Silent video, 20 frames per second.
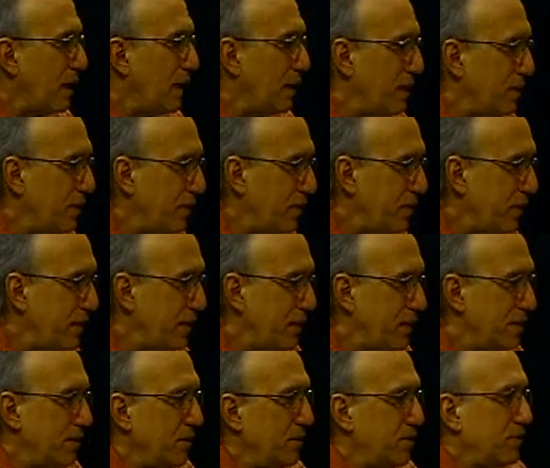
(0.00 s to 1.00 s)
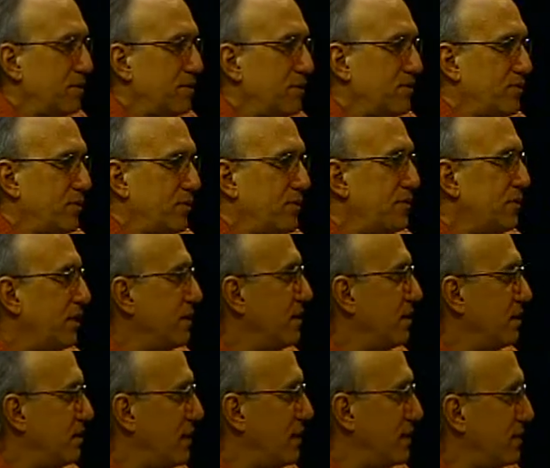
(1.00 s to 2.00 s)
like your thinking though, so stay
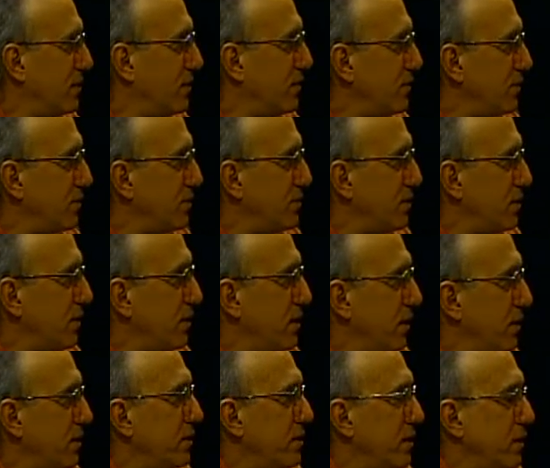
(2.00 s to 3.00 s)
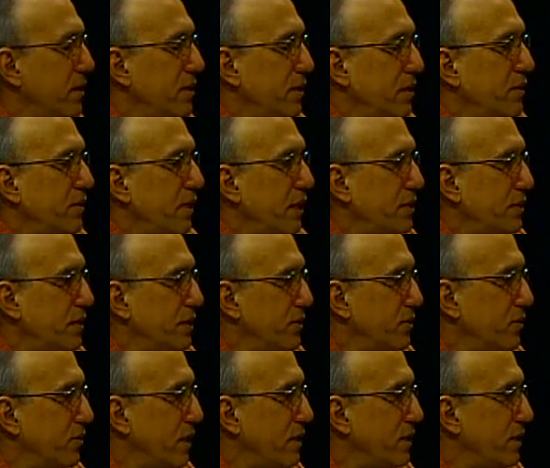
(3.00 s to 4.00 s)
on that because it's you're heading in the
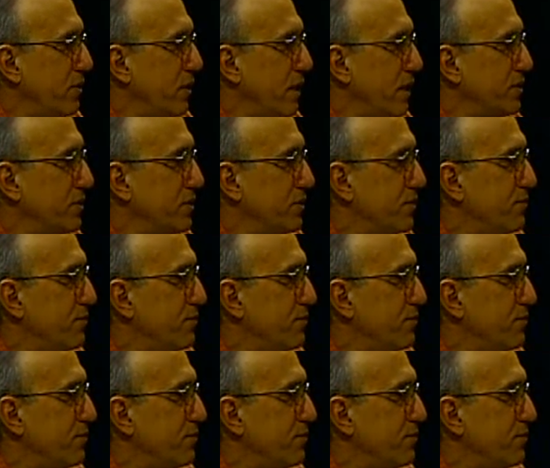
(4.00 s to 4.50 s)
right direction.